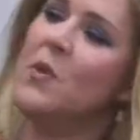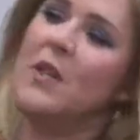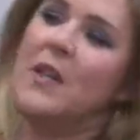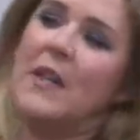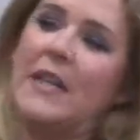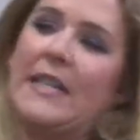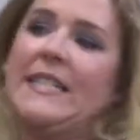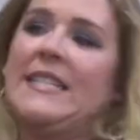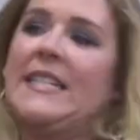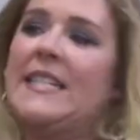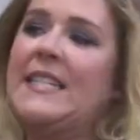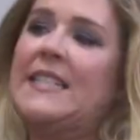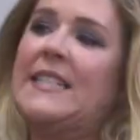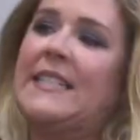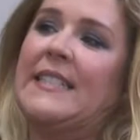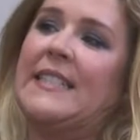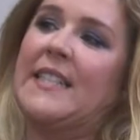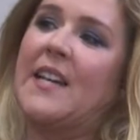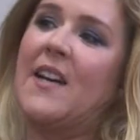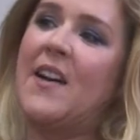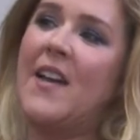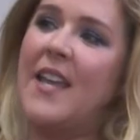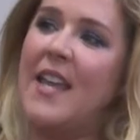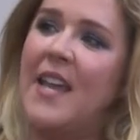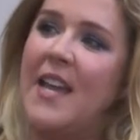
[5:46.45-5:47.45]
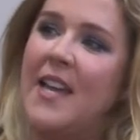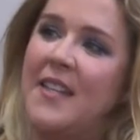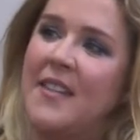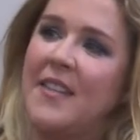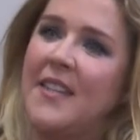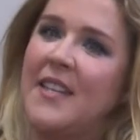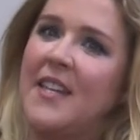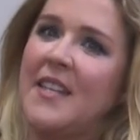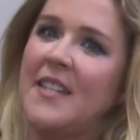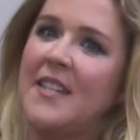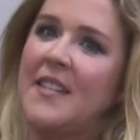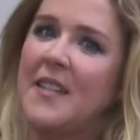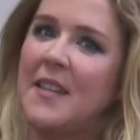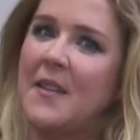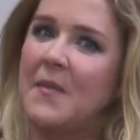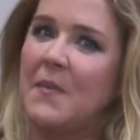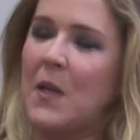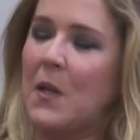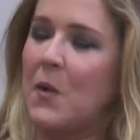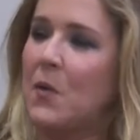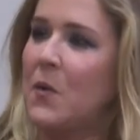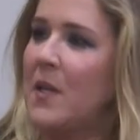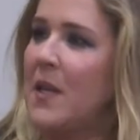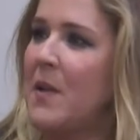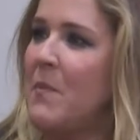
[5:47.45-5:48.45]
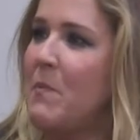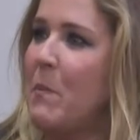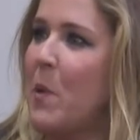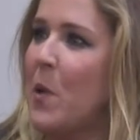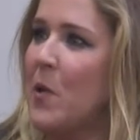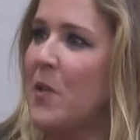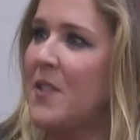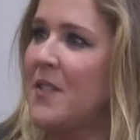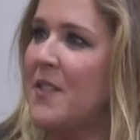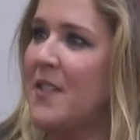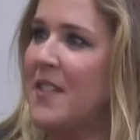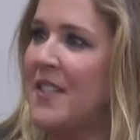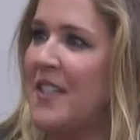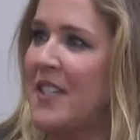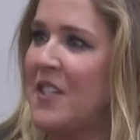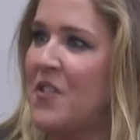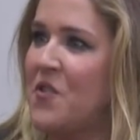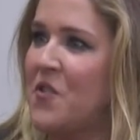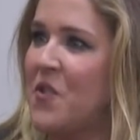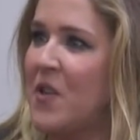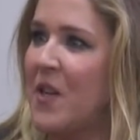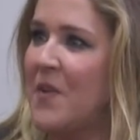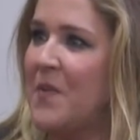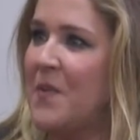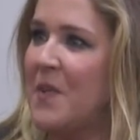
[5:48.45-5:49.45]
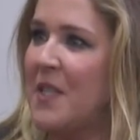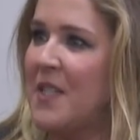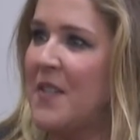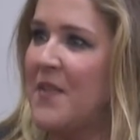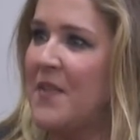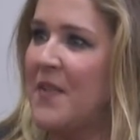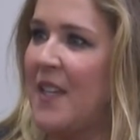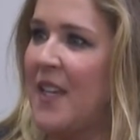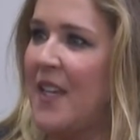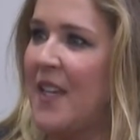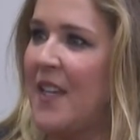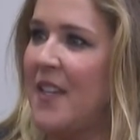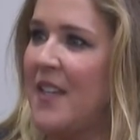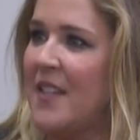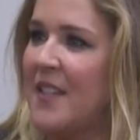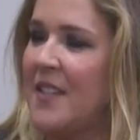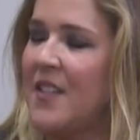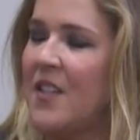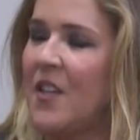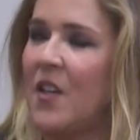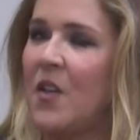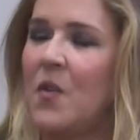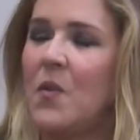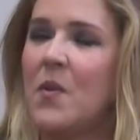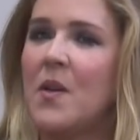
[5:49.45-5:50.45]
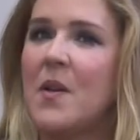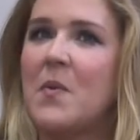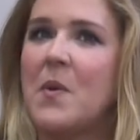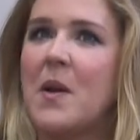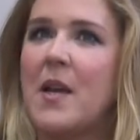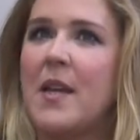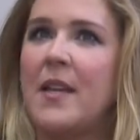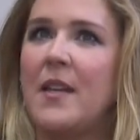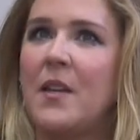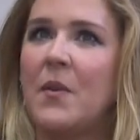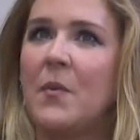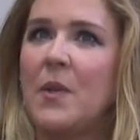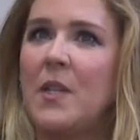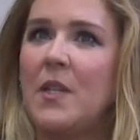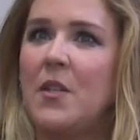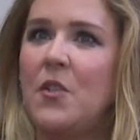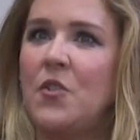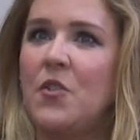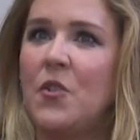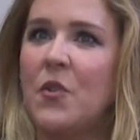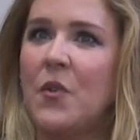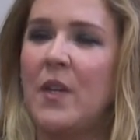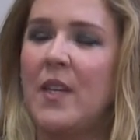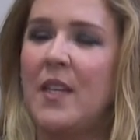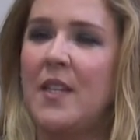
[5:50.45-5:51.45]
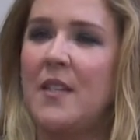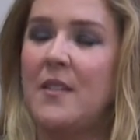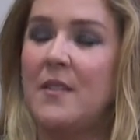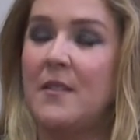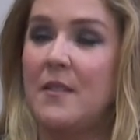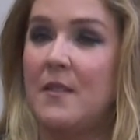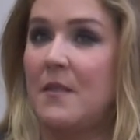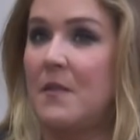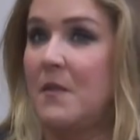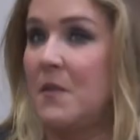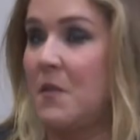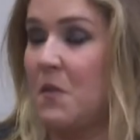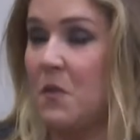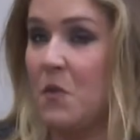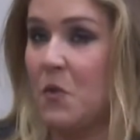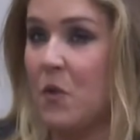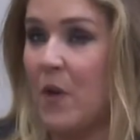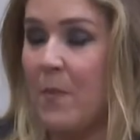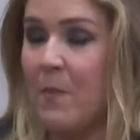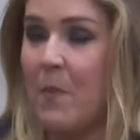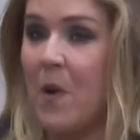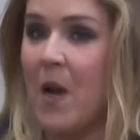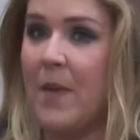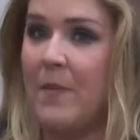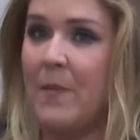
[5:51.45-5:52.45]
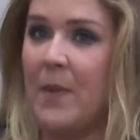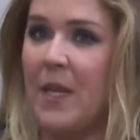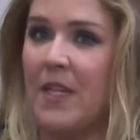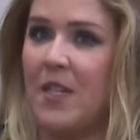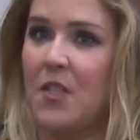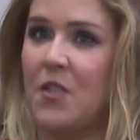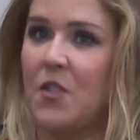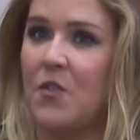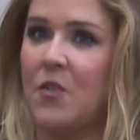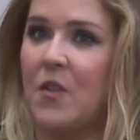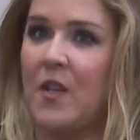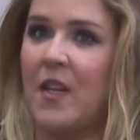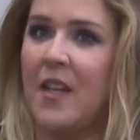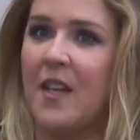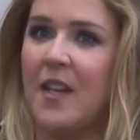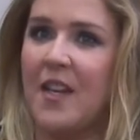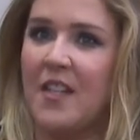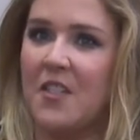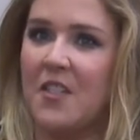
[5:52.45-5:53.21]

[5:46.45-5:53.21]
I didn't. I had that, they call it imposter syndrome, don't they? Yeah. So, when you join my ministry, as